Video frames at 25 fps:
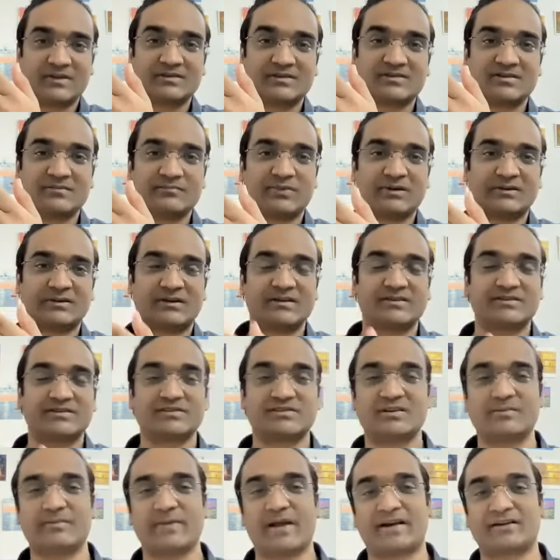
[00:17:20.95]
This sympathetic
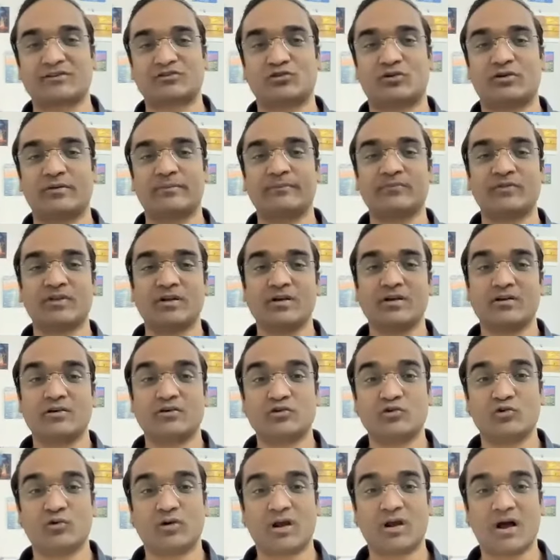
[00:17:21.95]
system acts on
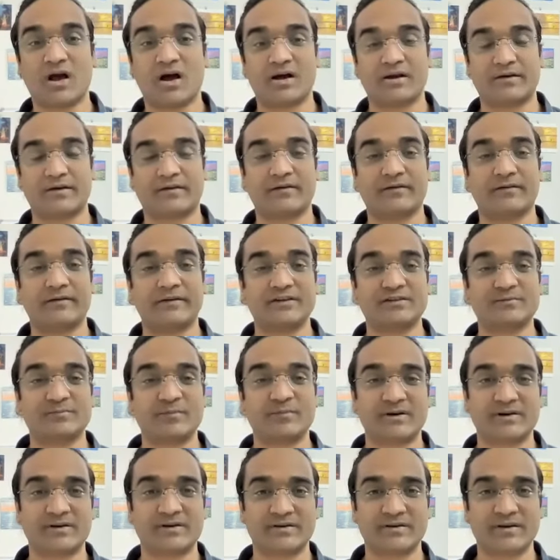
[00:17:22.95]
your heart,
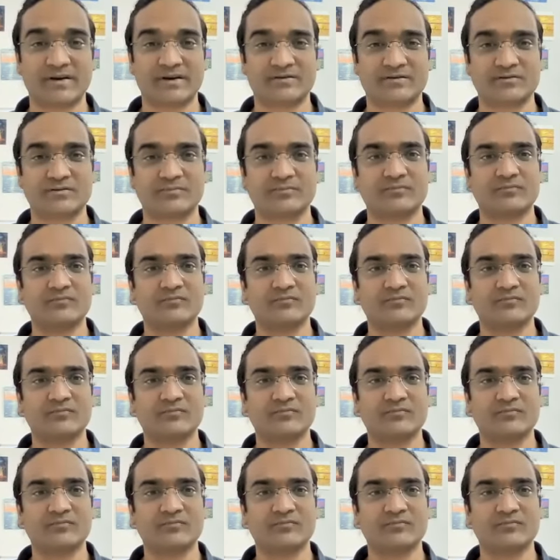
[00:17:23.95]
respiratory rate,